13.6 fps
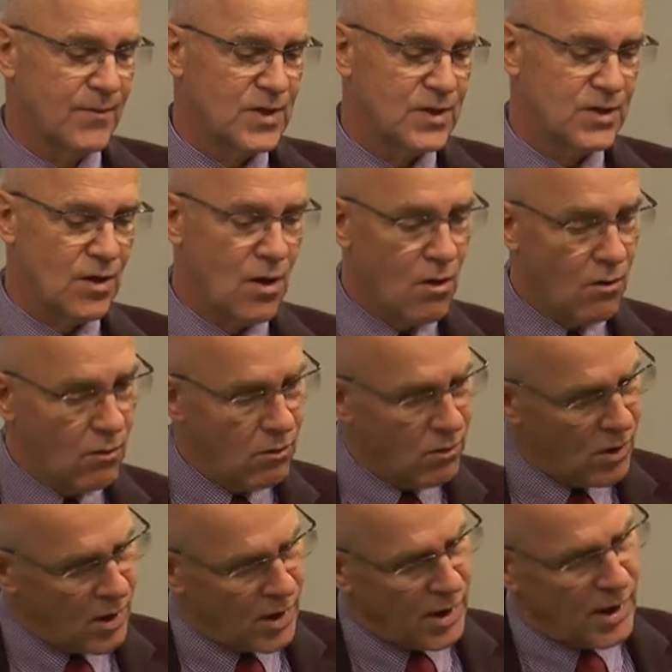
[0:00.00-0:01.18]
So
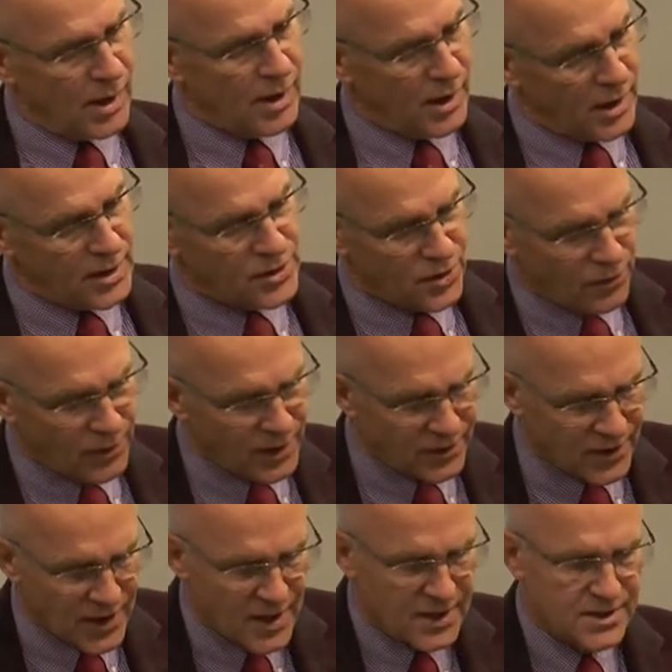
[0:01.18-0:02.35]
in doing
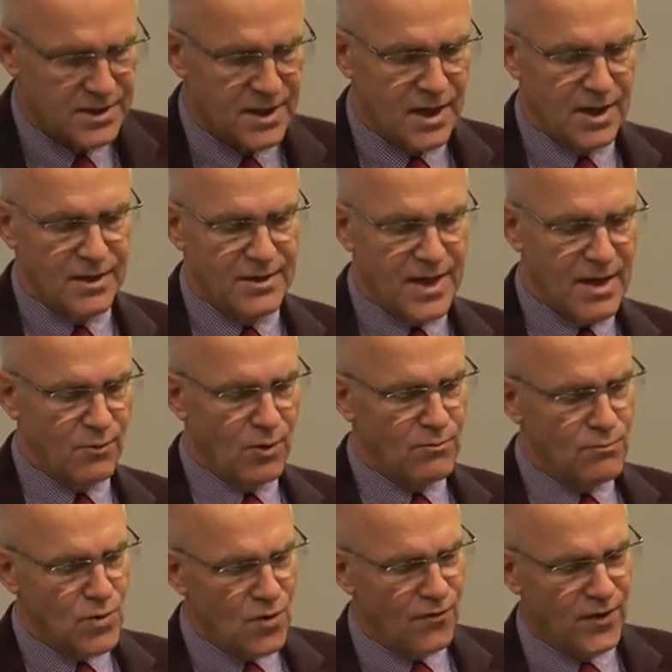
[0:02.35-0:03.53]
this, they were
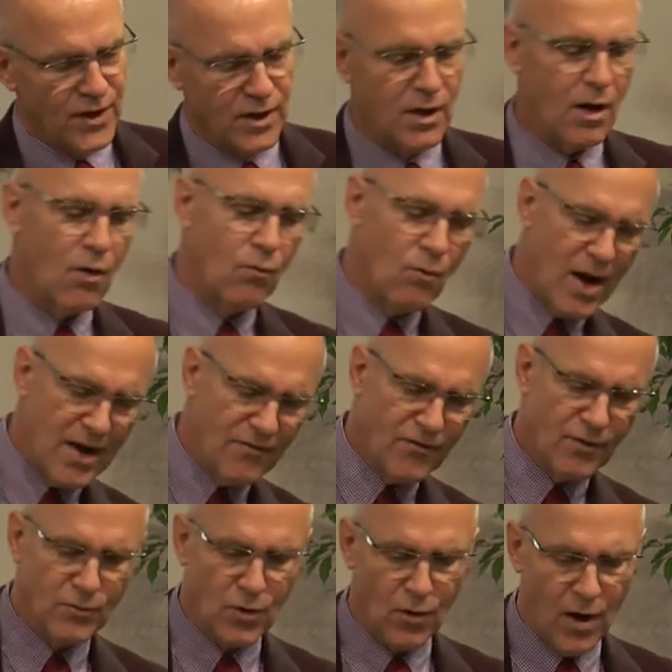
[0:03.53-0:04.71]
moving away
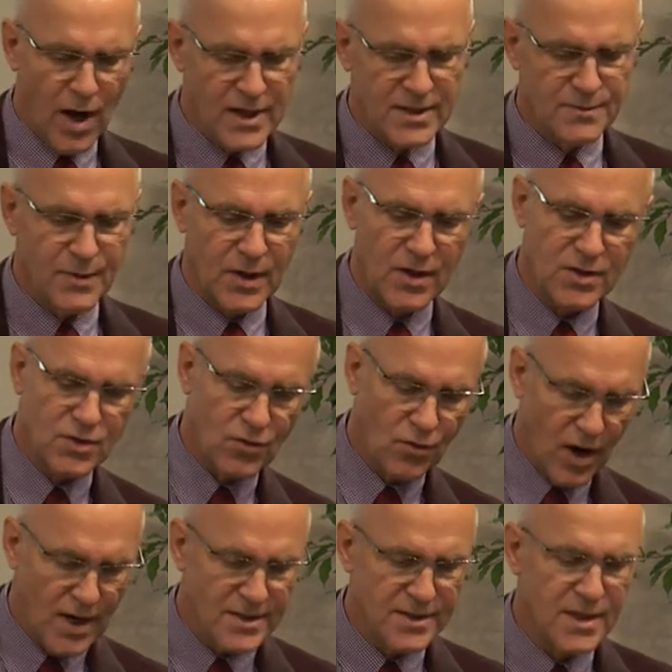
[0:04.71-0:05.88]
from Christ, because
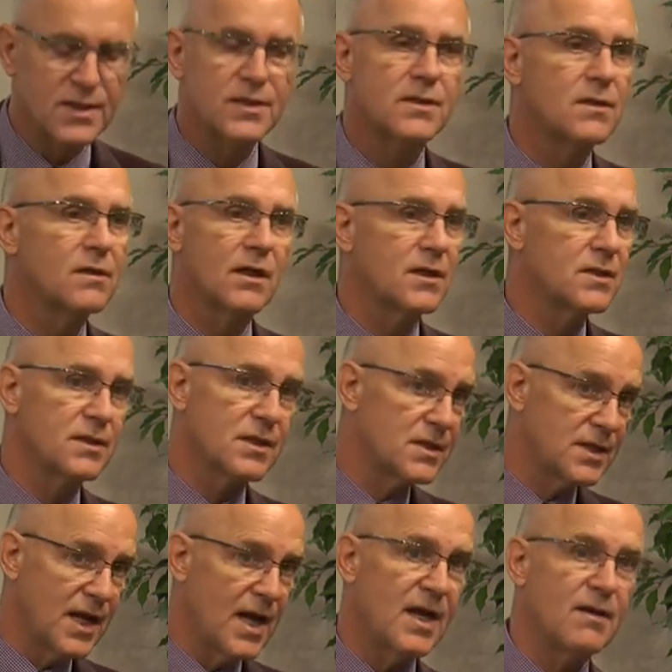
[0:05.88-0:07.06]
Christ is the
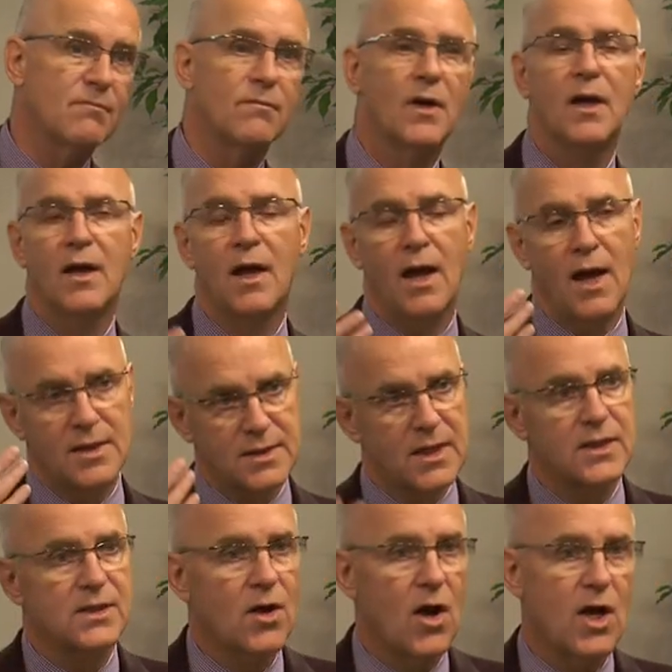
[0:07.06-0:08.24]
same as
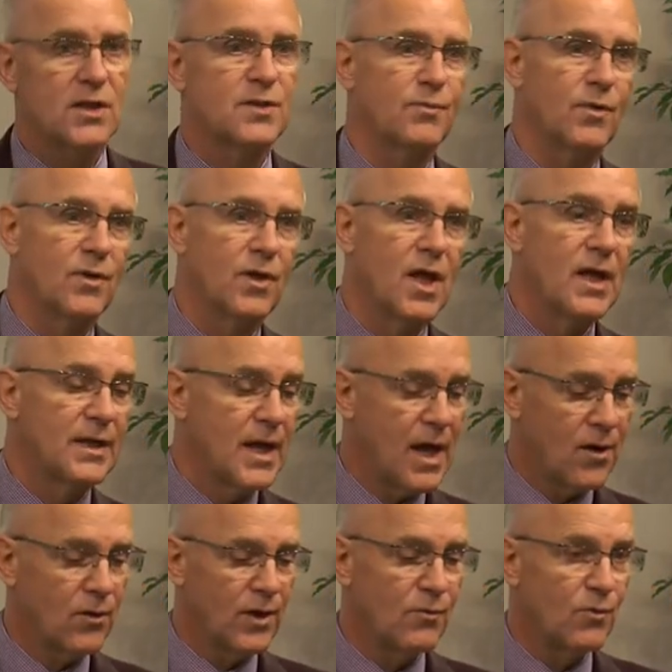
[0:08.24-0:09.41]
His gospel. Not
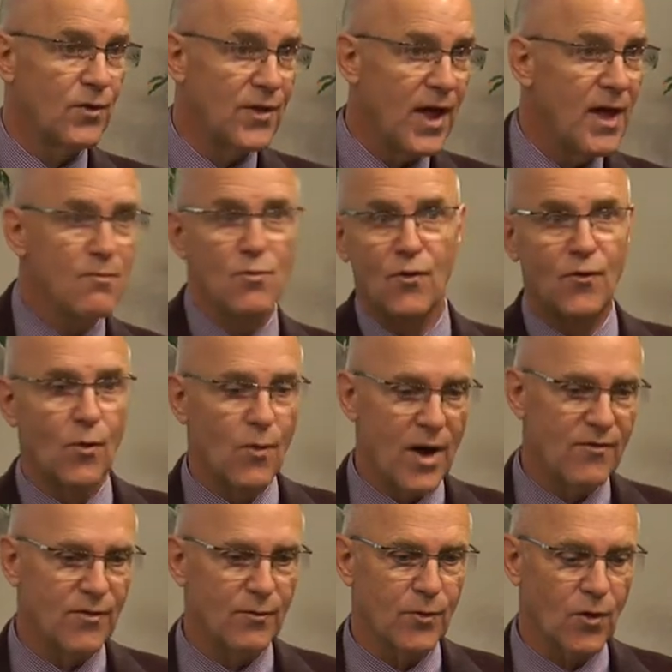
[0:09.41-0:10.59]
only would they move away
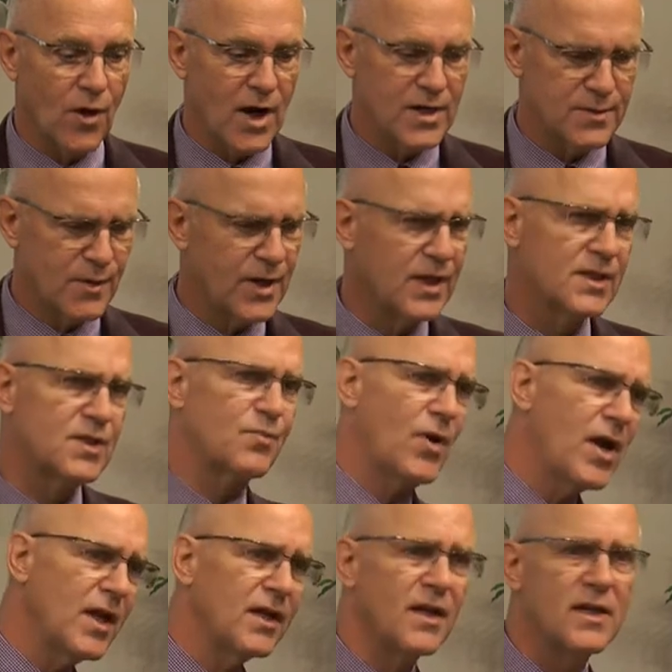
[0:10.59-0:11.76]
from Christ, but in
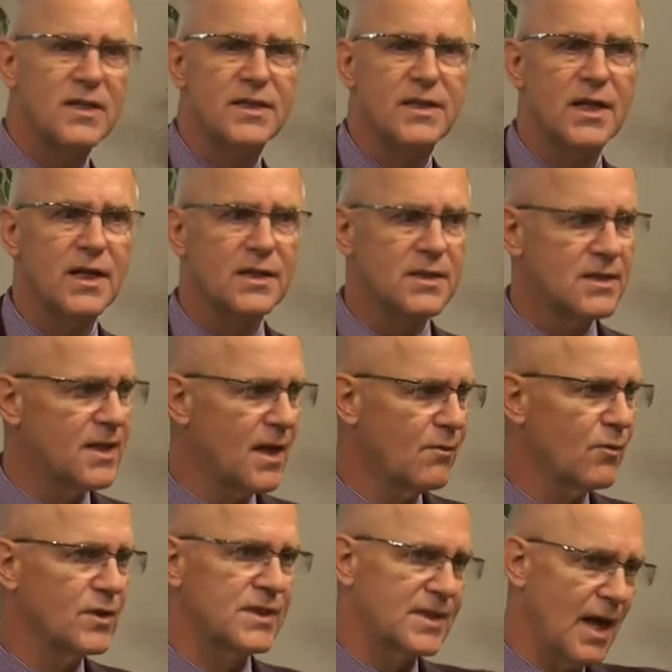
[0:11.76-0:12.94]
spreading these things, they
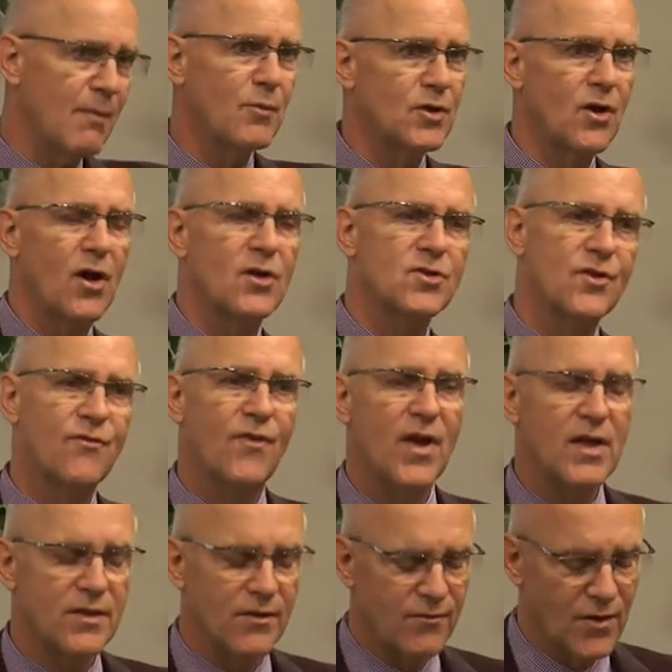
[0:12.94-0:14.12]
would sabotage the
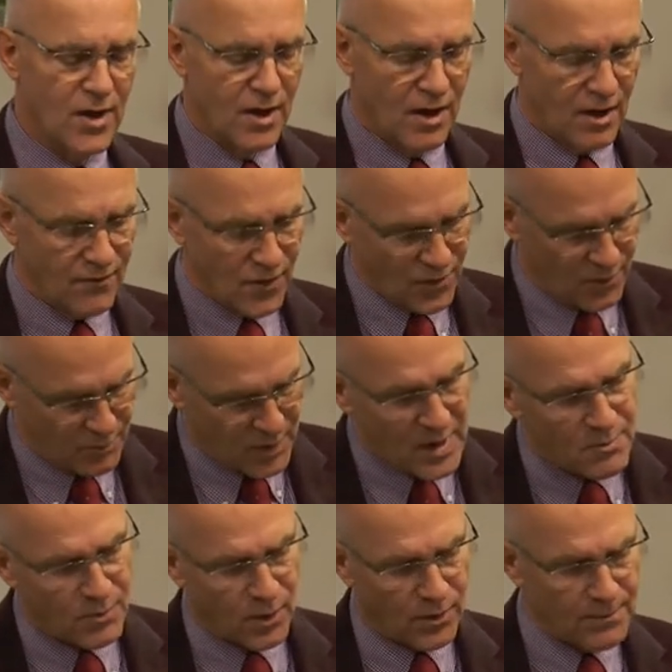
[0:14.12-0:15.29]
faith of other
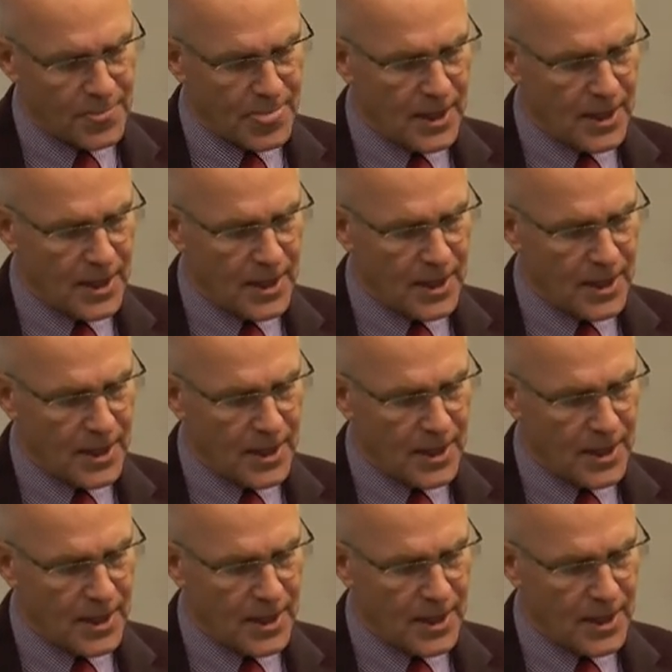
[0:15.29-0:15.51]
people.